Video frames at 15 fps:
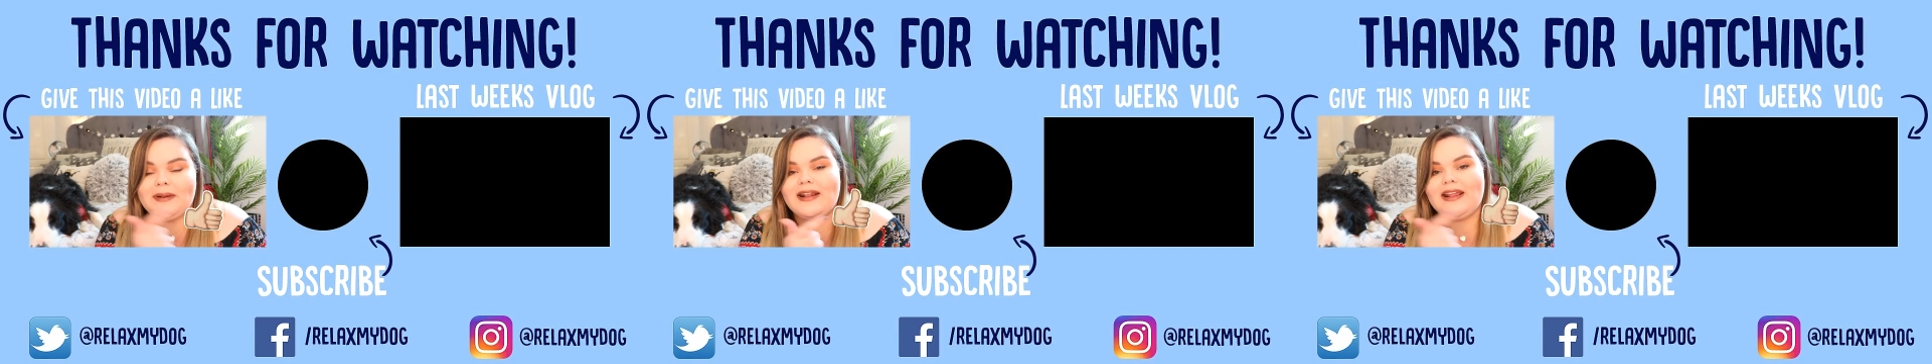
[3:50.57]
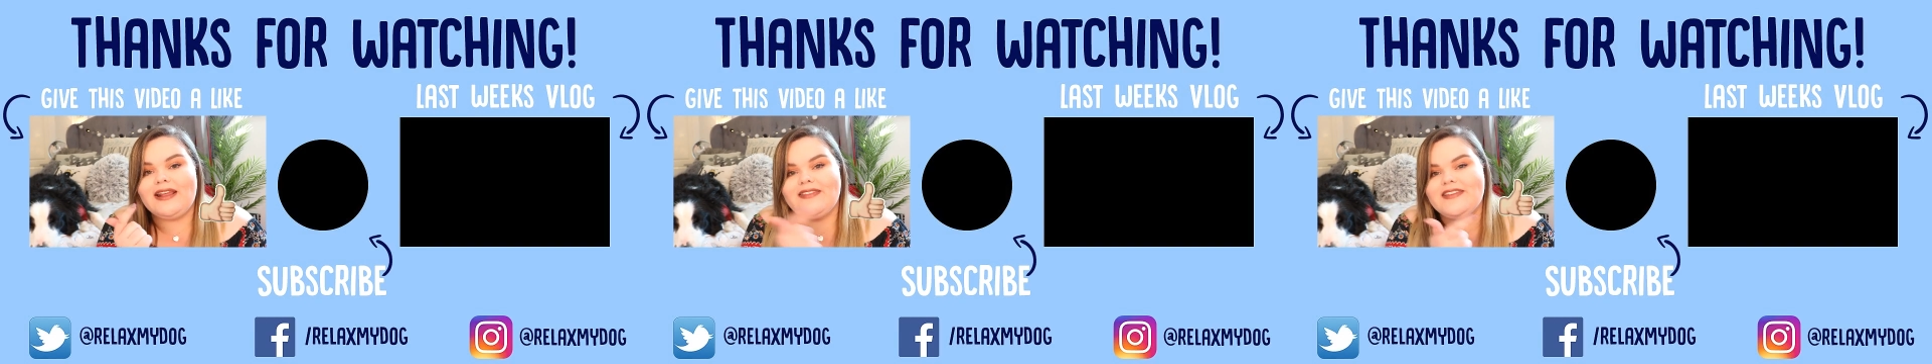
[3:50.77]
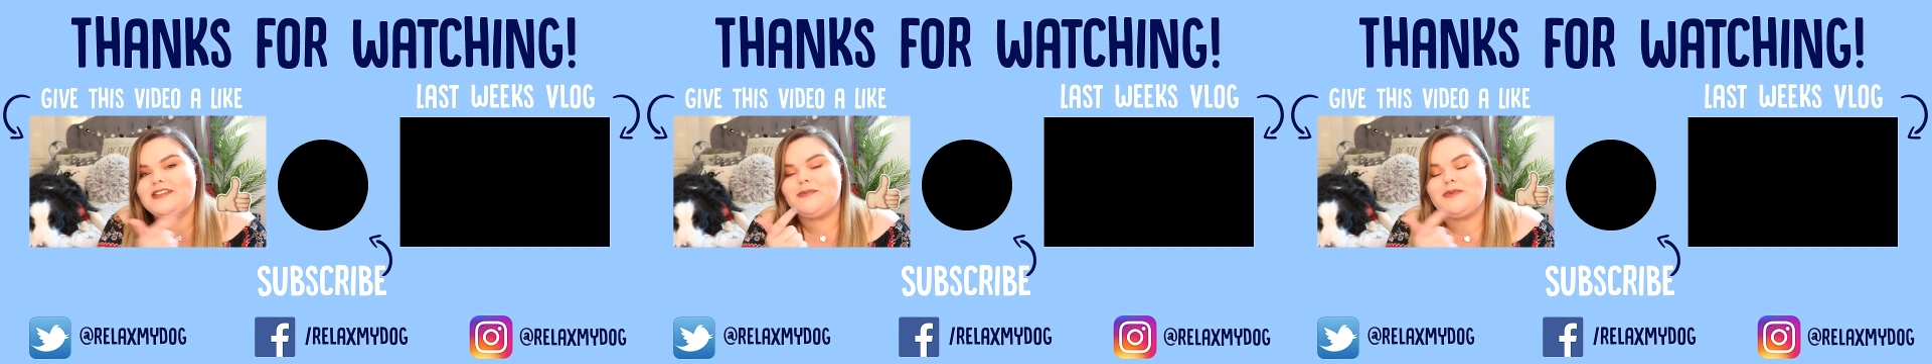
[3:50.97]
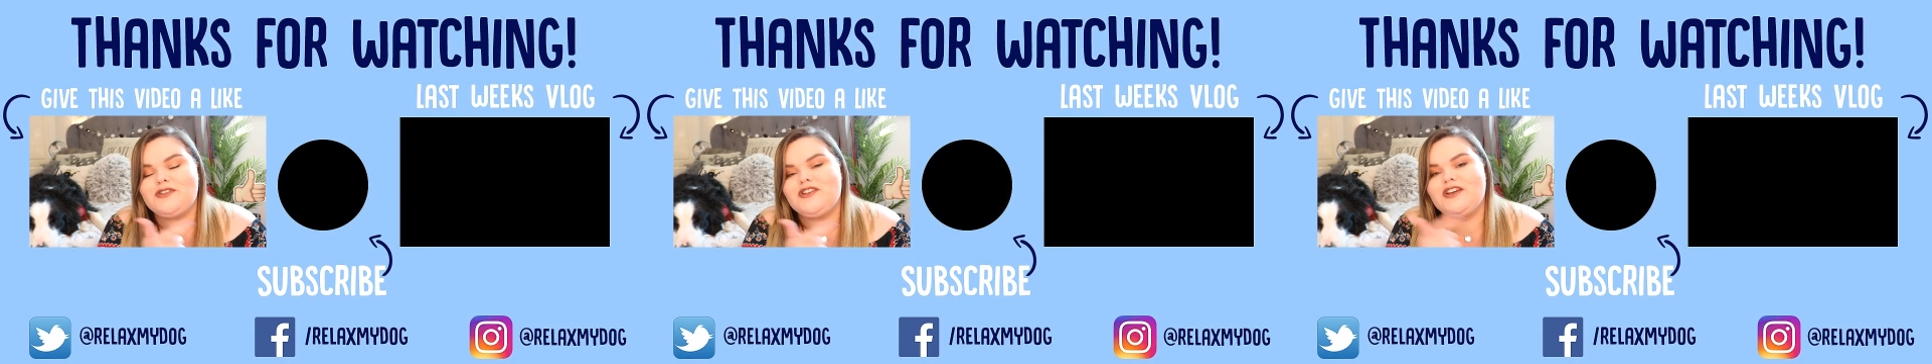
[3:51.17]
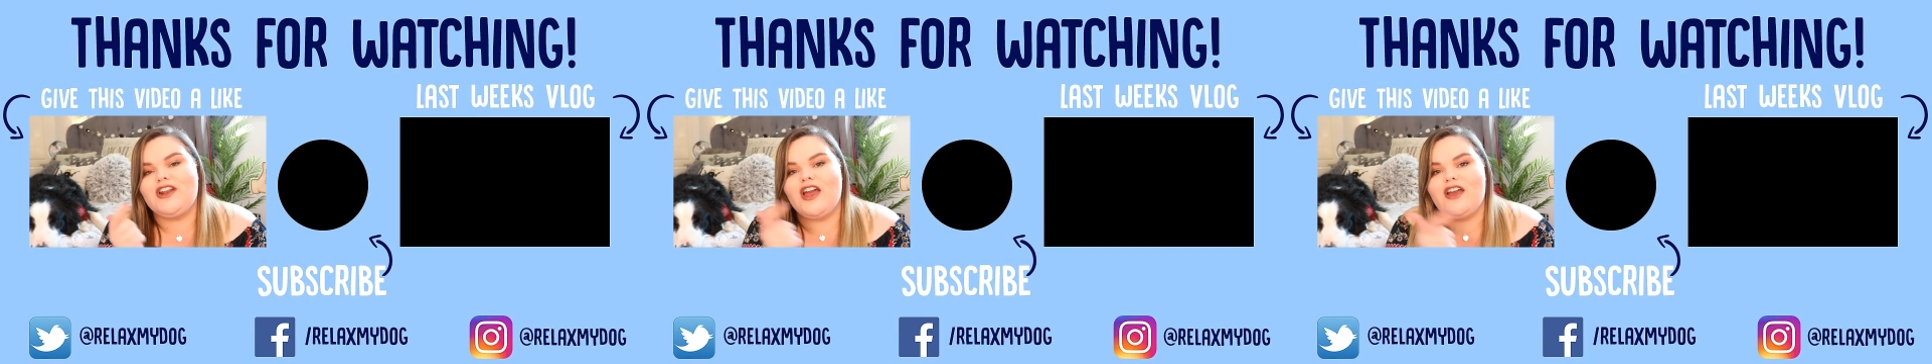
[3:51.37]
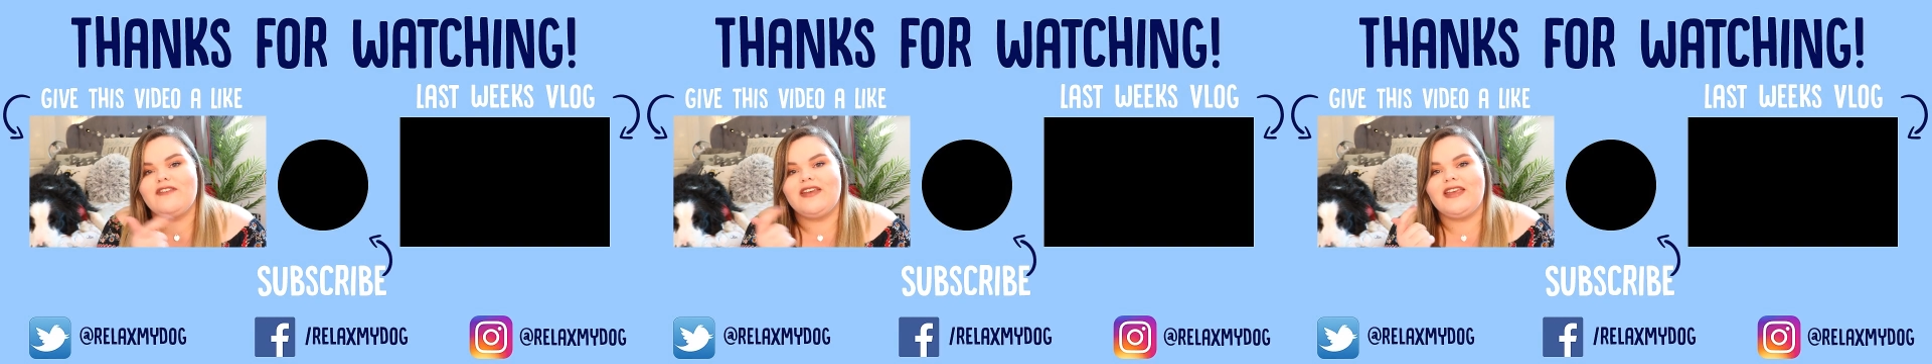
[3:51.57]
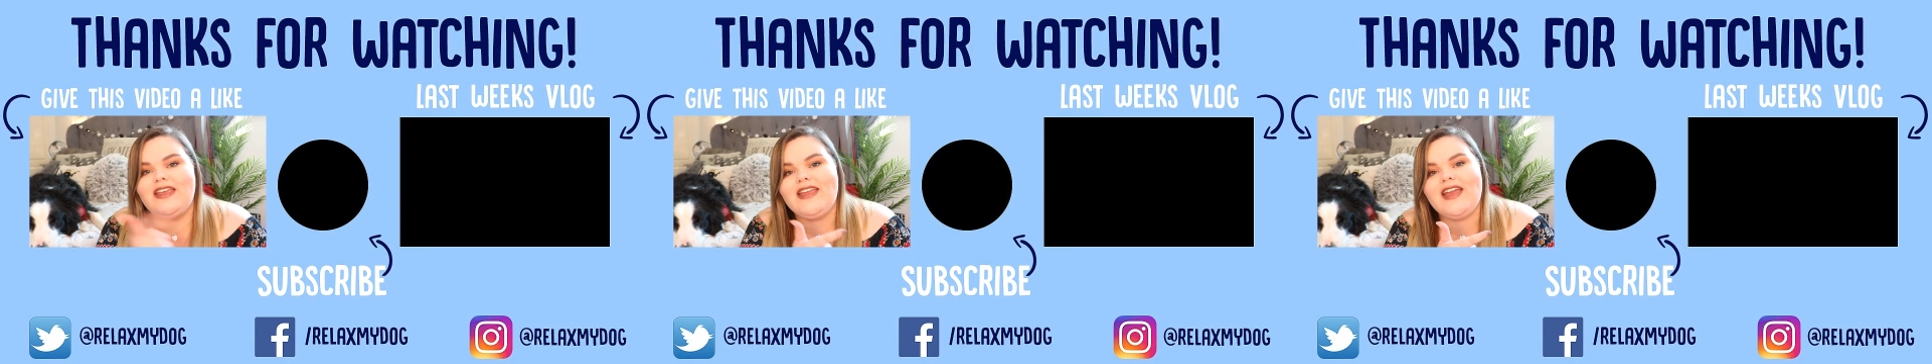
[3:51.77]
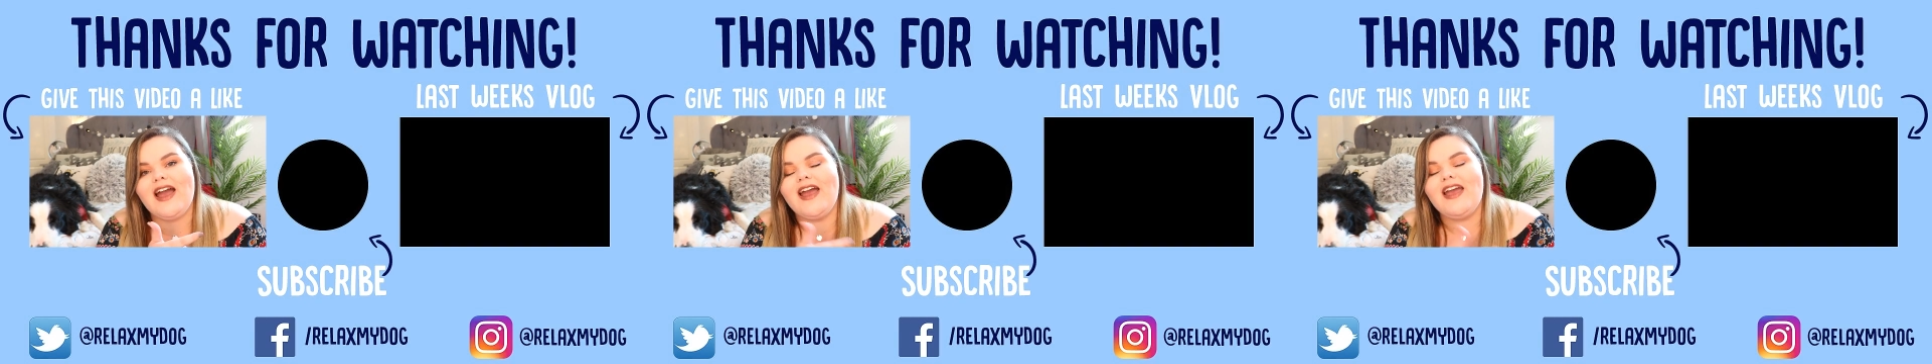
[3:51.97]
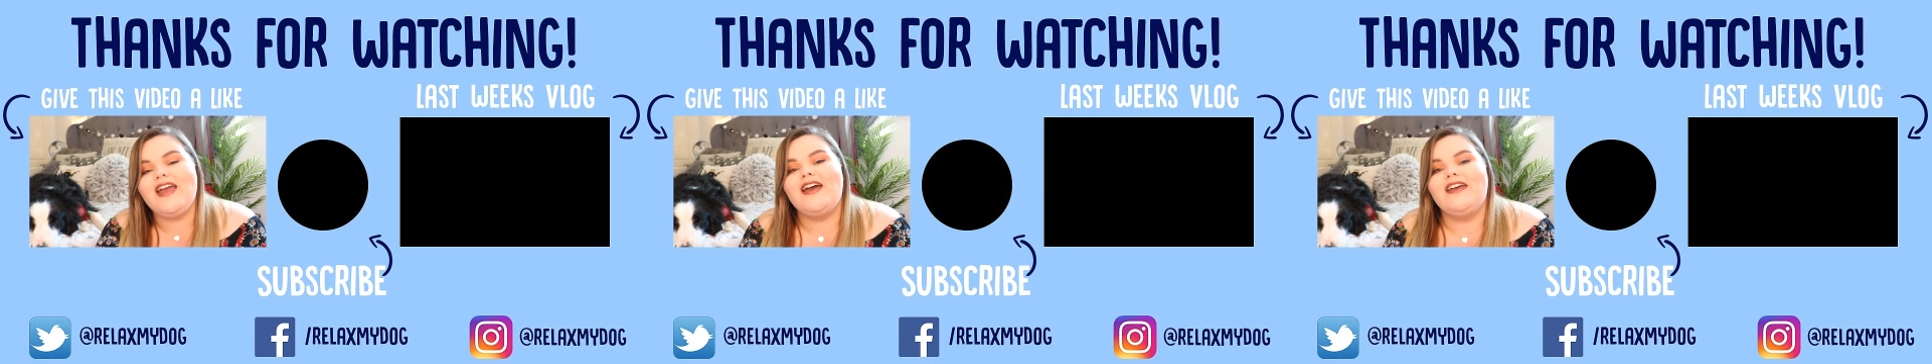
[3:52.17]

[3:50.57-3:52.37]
by clicking this button over here.